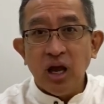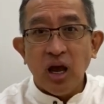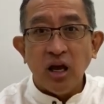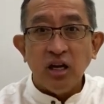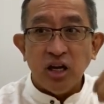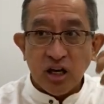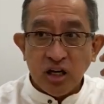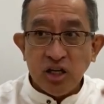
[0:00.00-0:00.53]

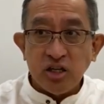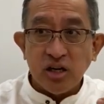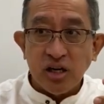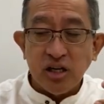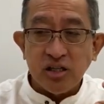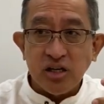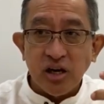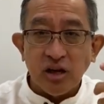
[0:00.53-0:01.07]
And
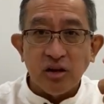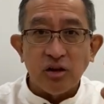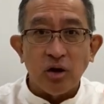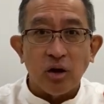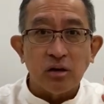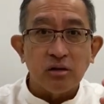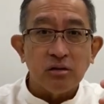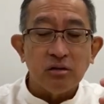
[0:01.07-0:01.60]
initially, she had
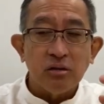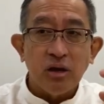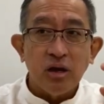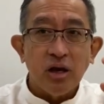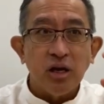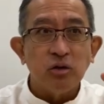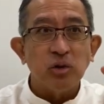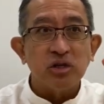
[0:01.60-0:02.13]
thought
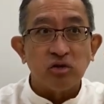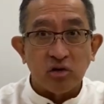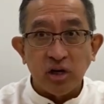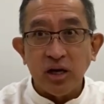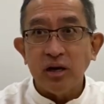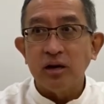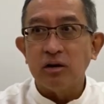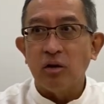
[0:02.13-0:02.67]
it was real